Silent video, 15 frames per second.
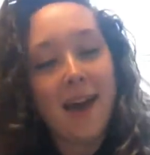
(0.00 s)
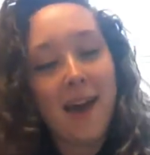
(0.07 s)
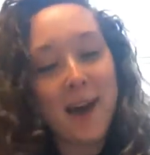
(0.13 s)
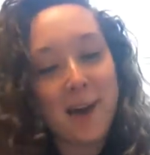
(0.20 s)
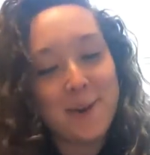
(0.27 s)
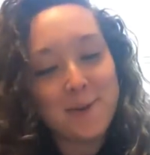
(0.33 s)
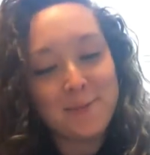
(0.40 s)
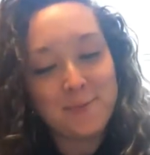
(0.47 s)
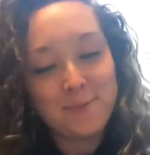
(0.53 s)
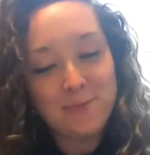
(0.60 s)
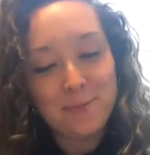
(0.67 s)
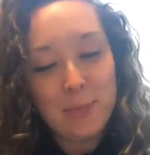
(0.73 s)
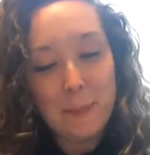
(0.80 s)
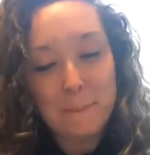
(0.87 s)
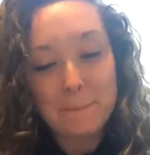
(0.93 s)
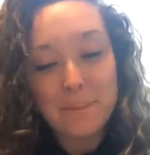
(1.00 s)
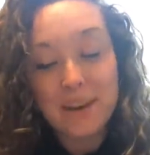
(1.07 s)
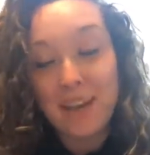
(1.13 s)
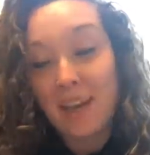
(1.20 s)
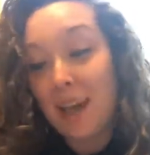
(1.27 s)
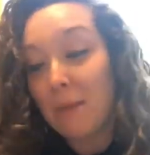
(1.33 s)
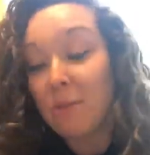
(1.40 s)
Um,
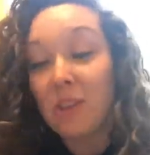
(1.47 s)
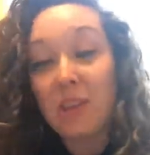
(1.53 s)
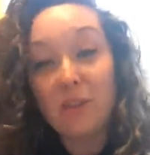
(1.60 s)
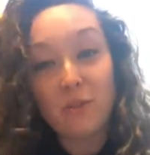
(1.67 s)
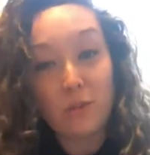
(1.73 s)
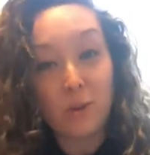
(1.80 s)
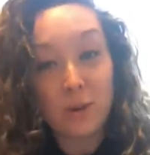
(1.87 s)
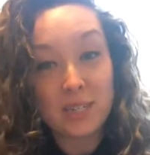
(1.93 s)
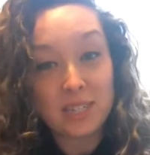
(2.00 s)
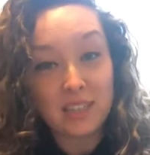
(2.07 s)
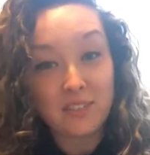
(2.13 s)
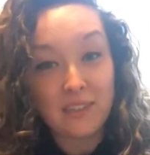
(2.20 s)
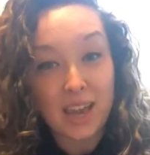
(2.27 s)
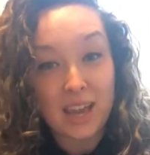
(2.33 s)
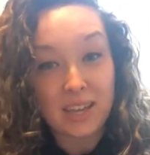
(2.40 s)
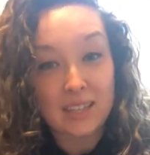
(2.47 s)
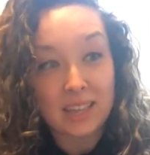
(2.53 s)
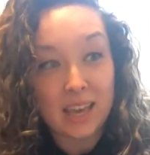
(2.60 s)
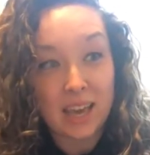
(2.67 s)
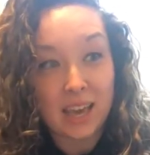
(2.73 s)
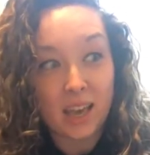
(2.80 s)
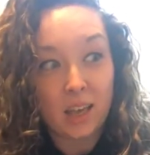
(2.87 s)
but I'm looking forward to the fact
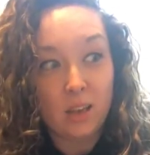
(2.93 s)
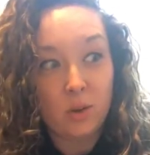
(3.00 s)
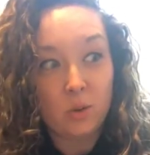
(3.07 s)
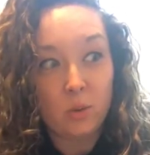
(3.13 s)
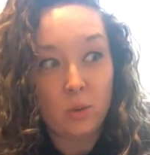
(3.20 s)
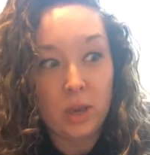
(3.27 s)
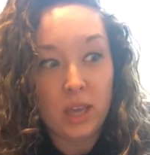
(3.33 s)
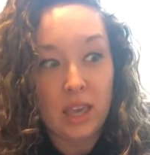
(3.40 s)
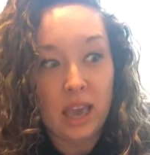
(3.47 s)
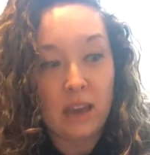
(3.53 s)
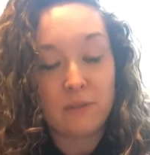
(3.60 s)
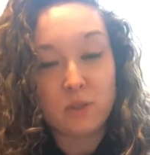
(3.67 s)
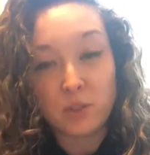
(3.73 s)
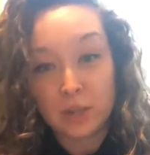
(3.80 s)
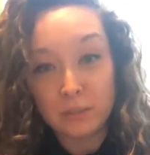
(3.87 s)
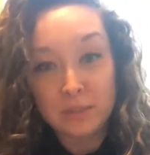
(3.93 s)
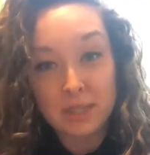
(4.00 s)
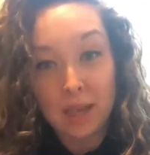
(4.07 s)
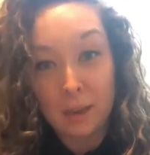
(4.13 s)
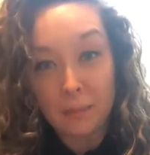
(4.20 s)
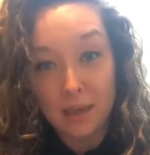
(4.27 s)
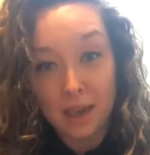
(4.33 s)
that we have trips
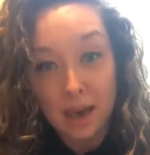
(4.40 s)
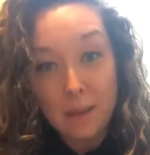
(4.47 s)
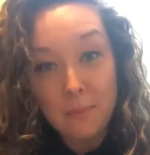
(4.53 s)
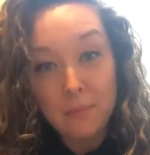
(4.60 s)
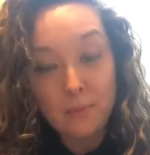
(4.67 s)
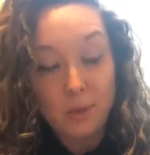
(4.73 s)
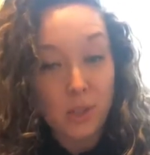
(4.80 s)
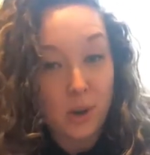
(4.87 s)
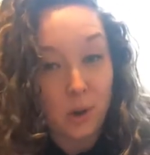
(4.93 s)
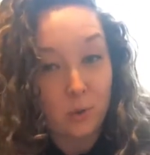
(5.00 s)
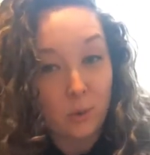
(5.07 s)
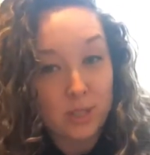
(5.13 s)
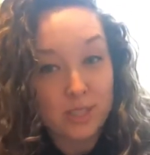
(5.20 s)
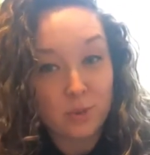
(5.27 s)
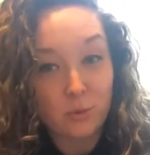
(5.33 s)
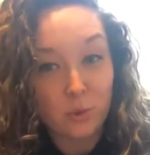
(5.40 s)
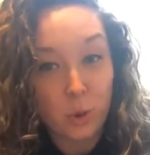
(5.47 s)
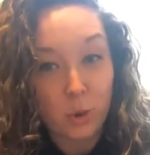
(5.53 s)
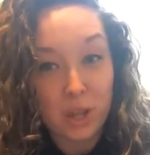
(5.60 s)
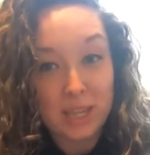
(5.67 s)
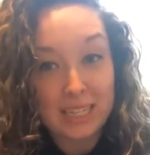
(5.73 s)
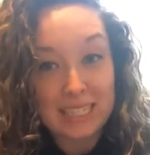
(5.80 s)
coming up. You know, once
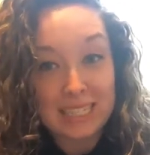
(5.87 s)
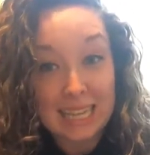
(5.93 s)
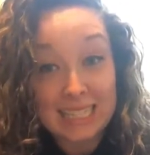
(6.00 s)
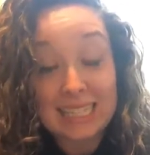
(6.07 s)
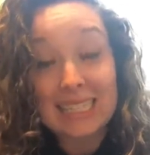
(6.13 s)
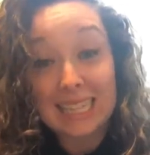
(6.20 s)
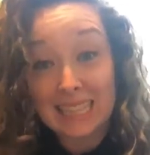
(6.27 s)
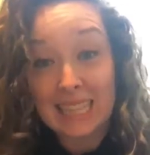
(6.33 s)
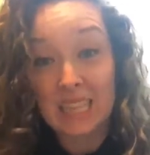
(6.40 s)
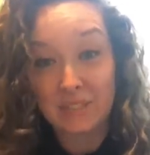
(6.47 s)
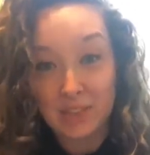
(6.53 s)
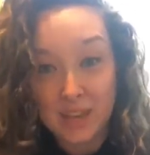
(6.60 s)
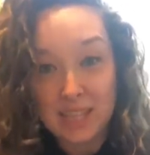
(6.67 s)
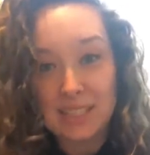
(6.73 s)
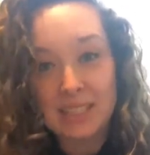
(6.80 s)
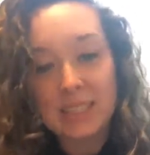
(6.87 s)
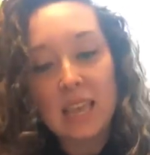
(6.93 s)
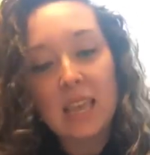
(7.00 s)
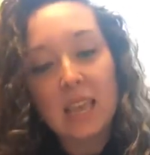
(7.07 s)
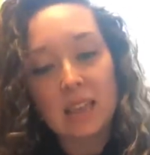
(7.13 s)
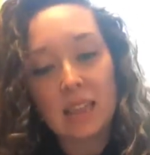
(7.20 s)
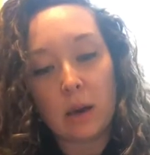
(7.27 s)
Rona decides to leave us,
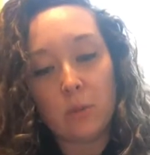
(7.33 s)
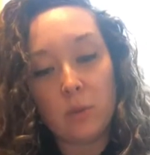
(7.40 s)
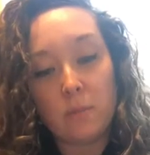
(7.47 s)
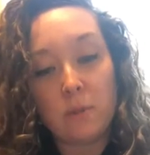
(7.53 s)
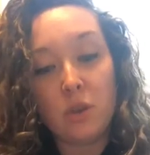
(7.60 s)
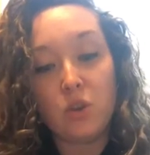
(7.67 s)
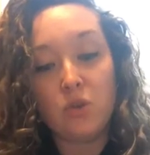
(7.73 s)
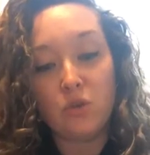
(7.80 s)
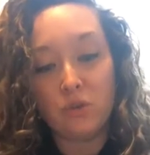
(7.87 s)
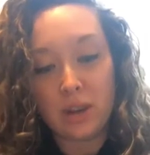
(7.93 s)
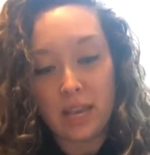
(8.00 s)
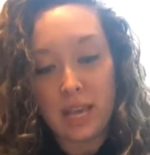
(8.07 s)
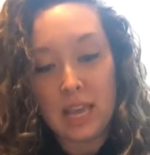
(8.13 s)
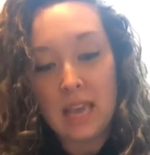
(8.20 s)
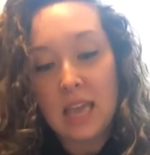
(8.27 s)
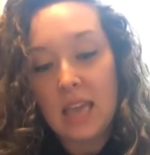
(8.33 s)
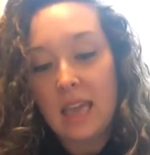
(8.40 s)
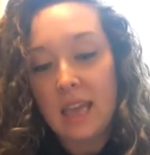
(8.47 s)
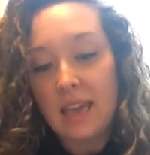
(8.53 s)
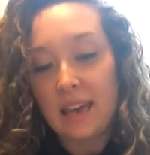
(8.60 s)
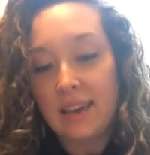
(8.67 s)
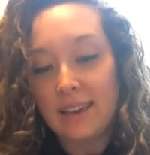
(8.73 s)
that would be great.
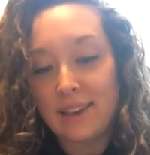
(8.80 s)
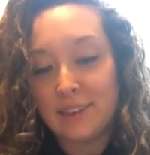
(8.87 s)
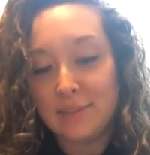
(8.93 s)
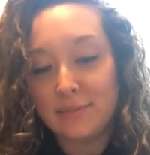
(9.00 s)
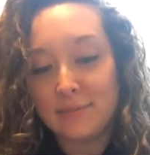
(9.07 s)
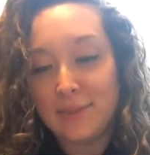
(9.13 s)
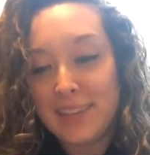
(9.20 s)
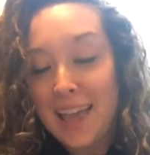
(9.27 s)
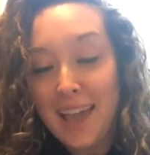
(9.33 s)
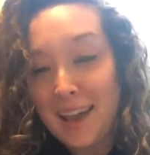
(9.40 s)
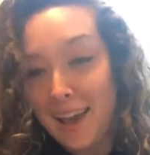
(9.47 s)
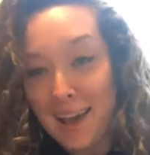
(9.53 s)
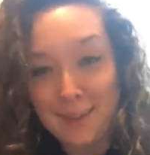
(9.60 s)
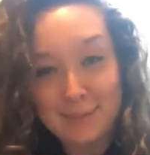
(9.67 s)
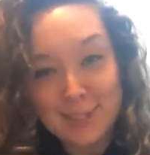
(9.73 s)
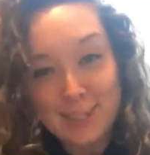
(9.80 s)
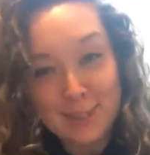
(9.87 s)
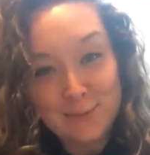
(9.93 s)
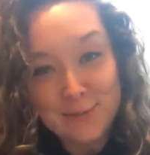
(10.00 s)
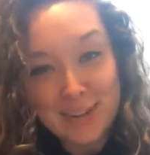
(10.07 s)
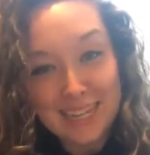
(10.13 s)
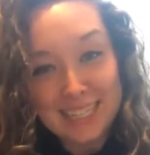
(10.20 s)
Um, but yeah, I'm just
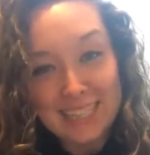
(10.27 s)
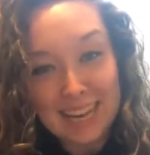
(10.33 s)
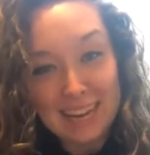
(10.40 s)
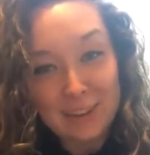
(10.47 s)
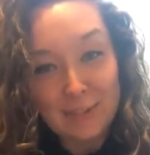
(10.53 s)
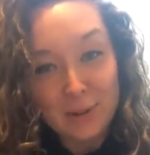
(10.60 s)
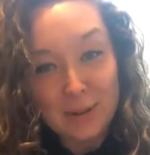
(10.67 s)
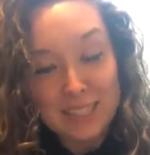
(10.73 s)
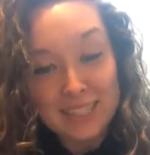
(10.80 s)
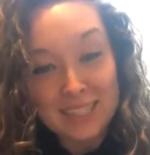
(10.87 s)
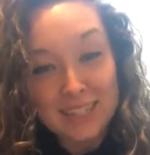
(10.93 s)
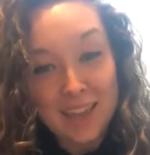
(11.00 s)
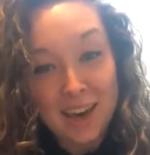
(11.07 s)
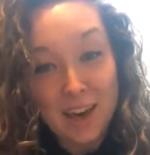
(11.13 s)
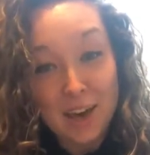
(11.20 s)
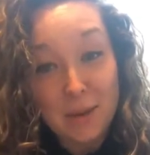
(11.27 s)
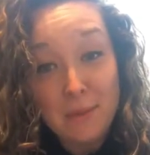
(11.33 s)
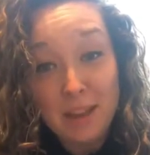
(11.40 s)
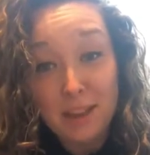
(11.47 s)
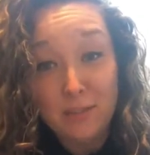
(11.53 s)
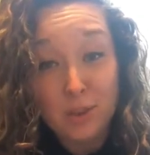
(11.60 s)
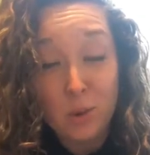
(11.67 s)
super excited for what's to come.
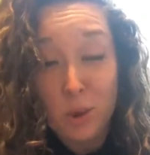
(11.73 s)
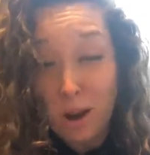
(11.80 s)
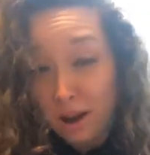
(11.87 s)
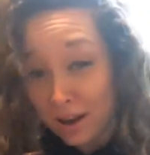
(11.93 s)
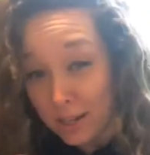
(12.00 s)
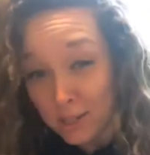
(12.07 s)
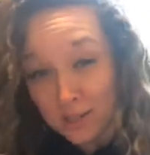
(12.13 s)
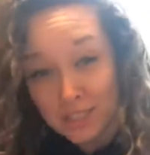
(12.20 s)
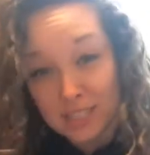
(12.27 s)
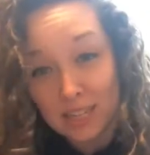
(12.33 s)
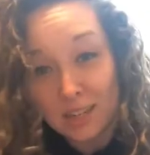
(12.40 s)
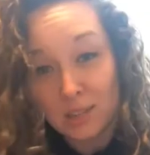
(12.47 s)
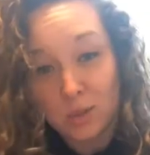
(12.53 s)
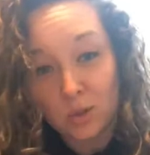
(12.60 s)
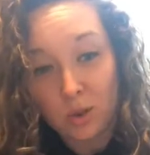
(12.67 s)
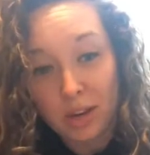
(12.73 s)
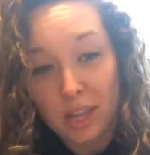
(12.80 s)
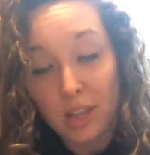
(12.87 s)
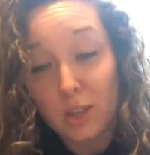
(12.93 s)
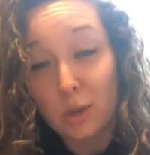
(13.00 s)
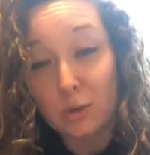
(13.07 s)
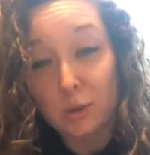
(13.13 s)
And if you are interested in
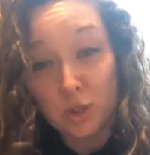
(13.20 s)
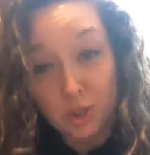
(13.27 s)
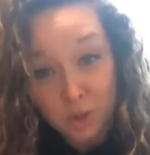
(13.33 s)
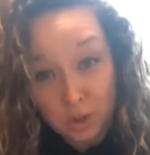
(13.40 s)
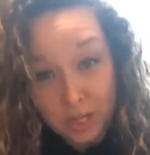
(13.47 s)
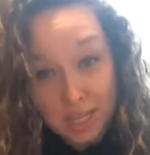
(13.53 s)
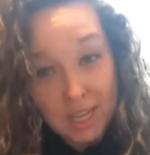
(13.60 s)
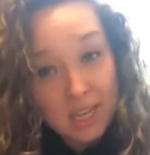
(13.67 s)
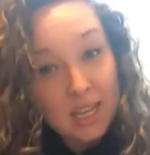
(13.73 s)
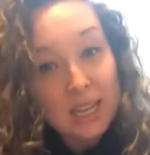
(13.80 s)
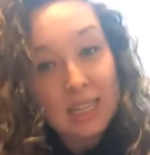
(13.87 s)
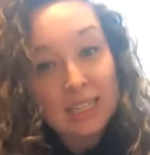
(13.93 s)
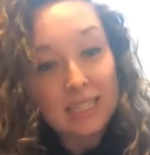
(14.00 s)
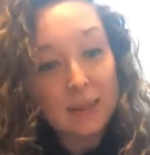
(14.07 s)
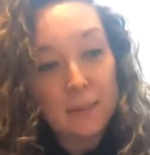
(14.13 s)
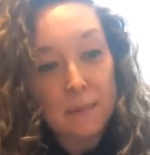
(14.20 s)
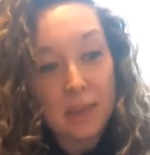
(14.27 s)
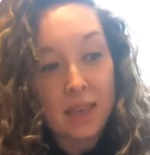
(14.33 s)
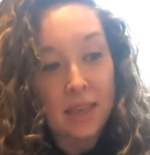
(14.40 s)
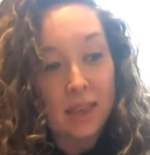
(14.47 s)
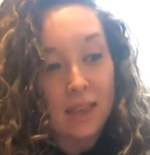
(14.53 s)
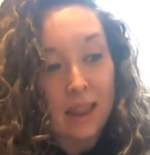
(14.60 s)
joining, you should
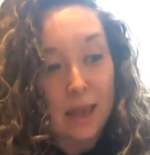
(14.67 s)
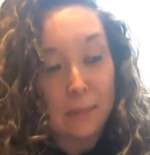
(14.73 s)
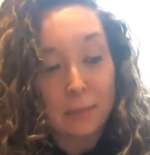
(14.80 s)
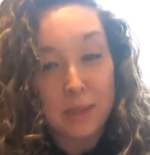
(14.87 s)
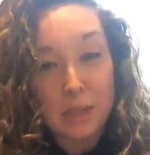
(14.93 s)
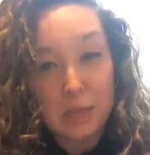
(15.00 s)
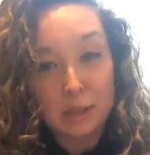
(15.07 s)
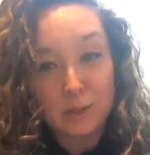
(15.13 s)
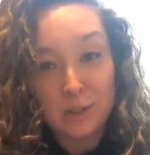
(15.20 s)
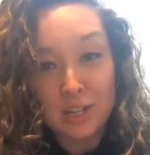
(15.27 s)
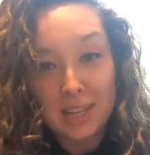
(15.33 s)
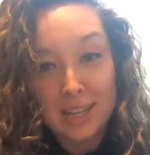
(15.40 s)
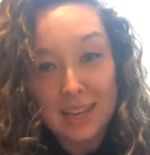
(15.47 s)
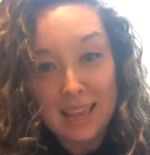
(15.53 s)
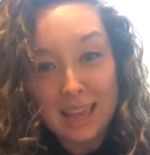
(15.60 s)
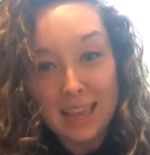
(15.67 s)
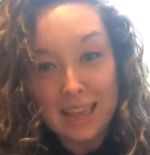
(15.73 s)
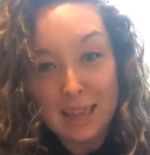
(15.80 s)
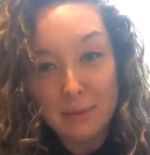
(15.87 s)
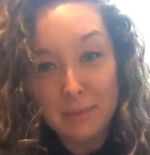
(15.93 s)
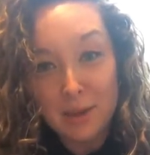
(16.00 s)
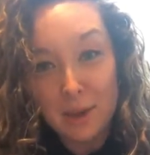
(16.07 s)
submit an application
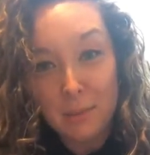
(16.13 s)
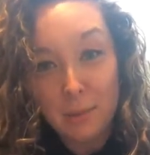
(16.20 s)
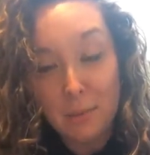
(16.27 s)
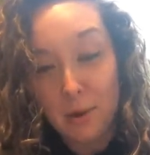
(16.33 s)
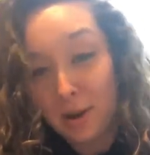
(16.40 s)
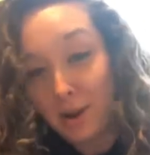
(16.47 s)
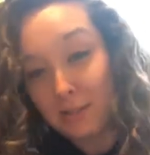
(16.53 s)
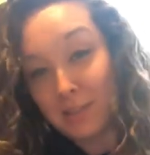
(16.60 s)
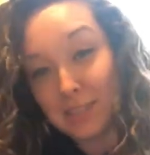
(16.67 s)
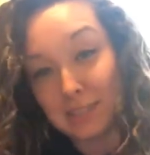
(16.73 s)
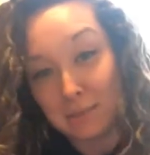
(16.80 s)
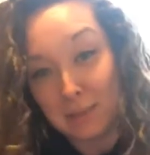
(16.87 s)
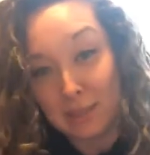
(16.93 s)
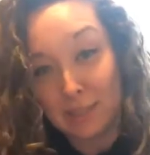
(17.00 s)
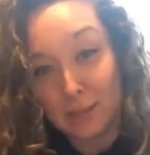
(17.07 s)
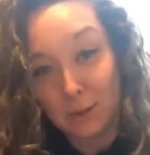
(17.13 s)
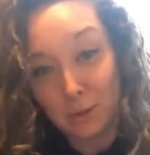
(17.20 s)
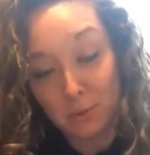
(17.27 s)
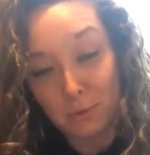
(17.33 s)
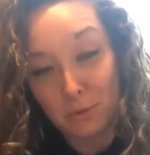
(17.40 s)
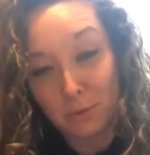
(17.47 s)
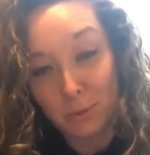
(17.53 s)
and become a part of this amazing
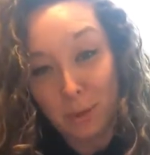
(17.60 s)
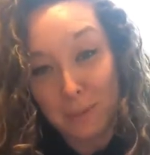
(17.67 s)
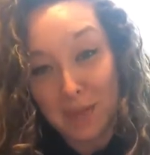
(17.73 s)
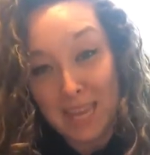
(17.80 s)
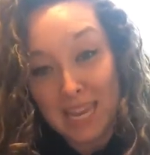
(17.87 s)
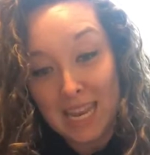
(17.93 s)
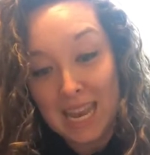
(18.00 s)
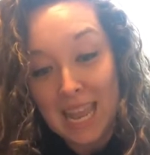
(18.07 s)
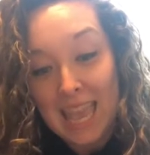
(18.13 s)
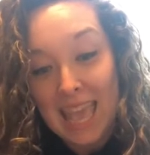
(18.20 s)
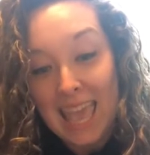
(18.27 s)
group of women.